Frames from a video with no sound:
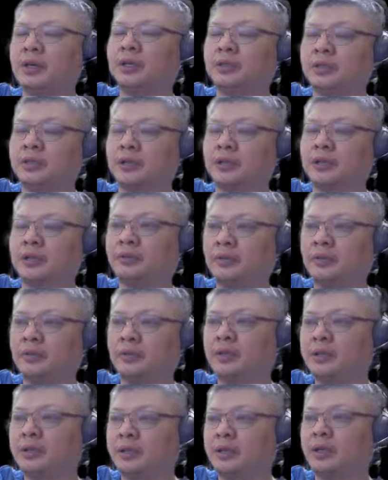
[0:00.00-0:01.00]

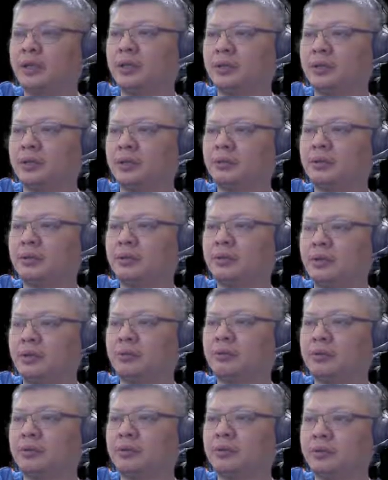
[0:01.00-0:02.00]
significant, and there
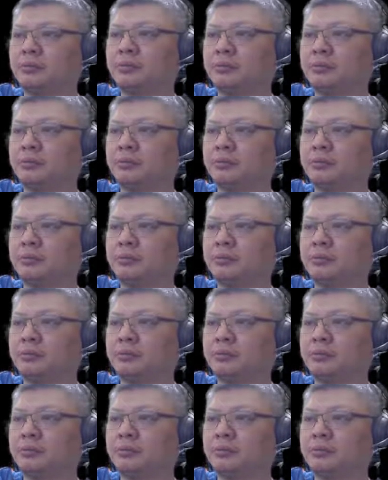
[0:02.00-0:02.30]
will not